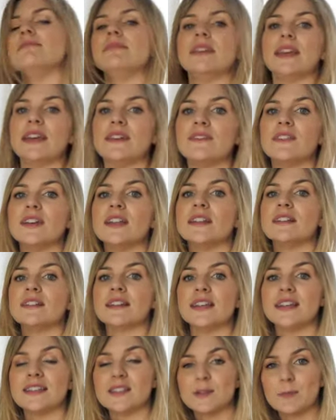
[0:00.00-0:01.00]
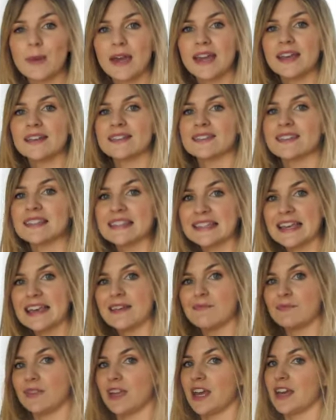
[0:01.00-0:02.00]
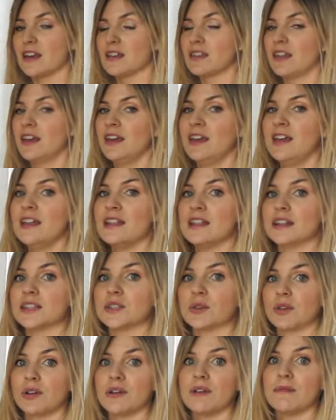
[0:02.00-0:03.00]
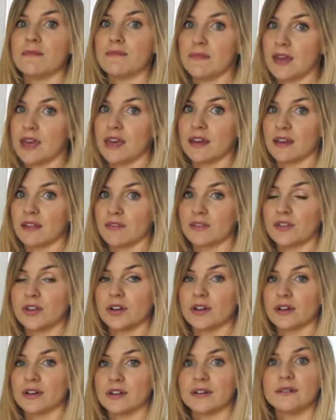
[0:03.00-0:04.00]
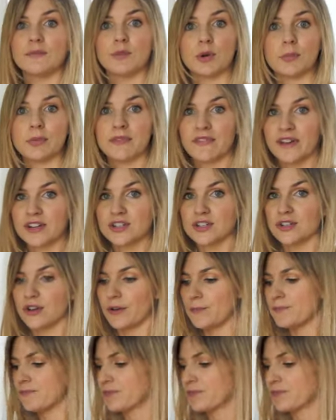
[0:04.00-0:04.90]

evenly spaced, the same length. It's going to make it look more professional.